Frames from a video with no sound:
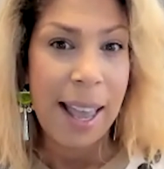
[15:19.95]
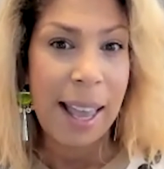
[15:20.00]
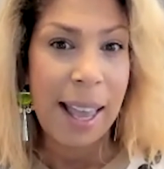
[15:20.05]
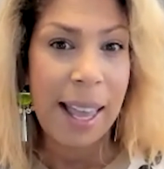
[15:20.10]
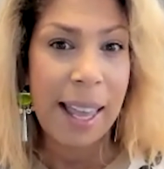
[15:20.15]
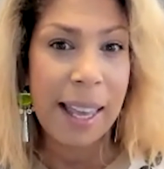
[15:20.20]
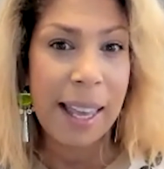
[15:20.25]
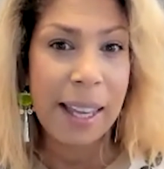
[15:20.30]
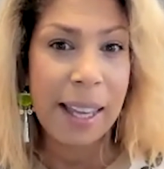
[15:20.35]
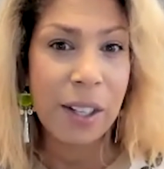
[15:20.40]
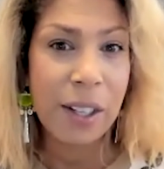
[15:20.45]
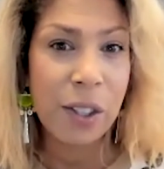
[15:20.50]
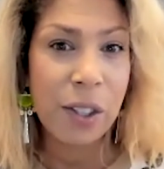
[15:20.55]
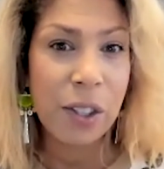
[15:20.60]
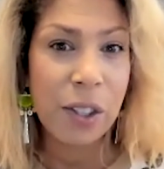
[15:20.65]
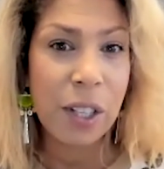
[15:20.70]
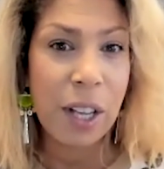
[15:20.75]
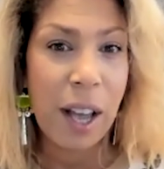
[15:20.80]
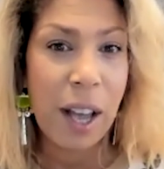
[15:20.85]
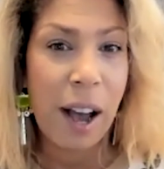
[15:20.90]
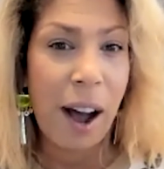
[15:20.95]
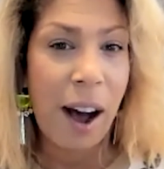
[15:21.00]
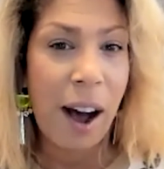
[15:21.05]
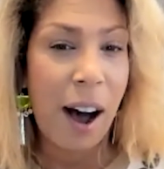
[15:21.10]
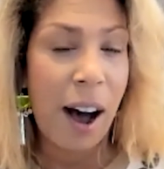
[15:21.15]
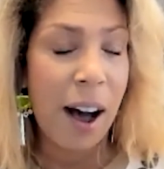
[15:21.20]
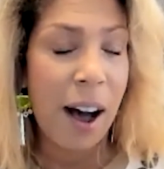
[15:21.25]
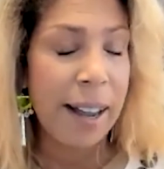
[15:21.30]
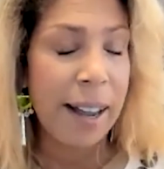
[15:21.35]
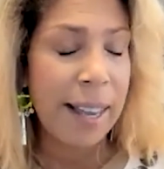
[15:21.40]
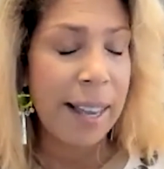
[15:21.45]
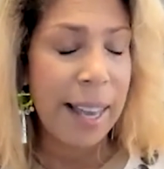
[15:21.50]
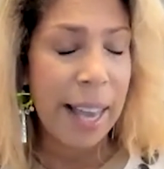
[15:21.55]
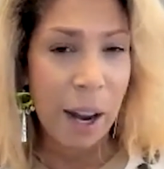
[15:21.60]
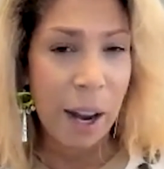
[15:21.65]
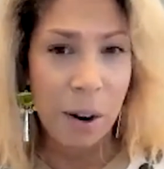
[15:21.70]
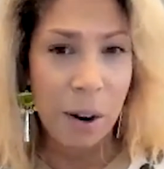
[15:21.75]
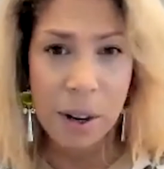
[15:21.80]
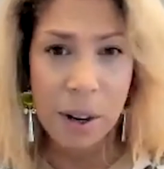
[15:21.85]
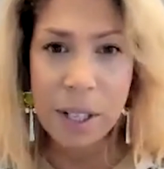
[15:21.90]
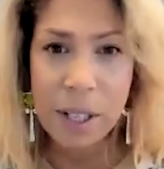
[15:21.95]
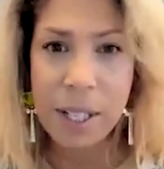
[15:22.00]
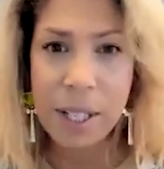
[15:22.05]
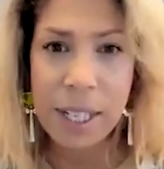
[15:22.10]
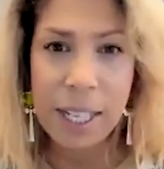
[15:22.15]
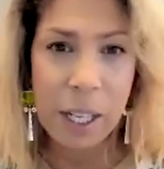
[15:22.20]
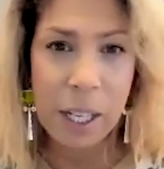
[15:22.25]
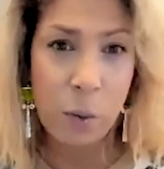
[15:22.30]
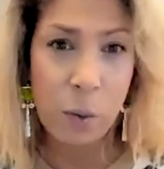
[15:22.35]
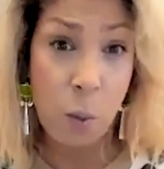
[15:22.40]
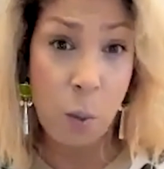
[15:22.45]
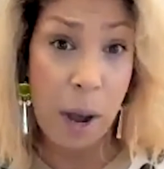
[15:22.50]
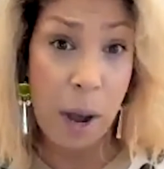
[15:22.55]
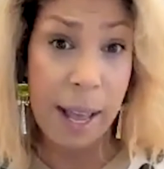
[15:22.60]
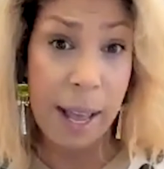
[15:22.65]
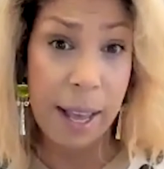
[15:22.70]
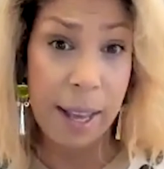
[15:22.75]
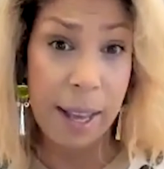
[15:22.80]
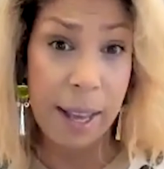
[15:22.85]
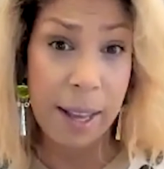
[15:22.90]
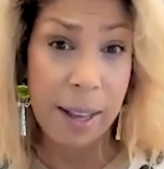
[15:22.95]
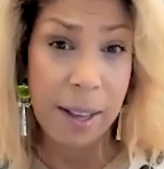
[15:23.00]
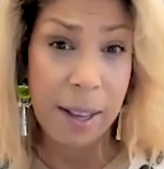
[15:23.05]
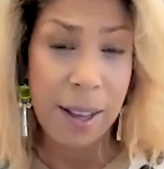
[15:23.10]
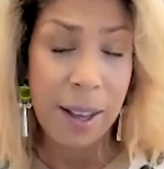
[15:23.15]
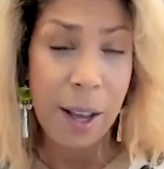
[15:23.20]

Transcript: is a guaranteed way